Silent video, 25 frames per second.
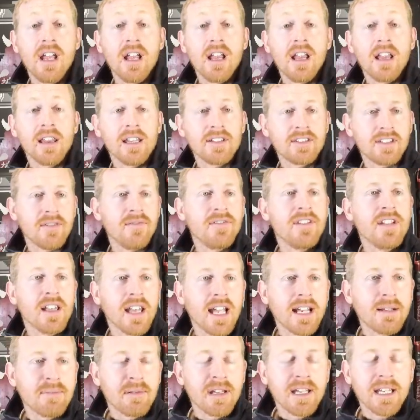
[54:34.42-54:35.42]
Listen, if you
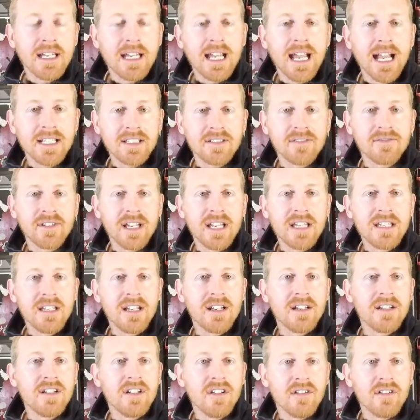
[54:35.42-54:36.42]
like playing
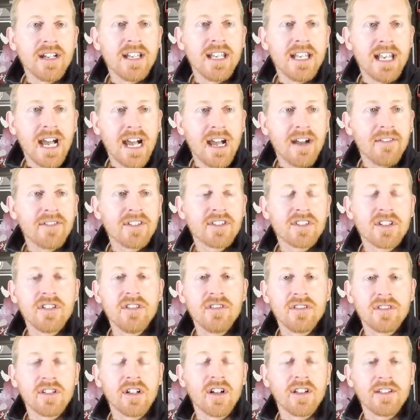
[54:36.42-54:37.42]
Castlevania, you're a novice and you
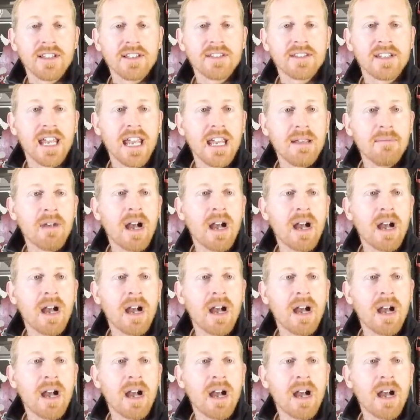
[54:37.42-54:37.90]
start this game,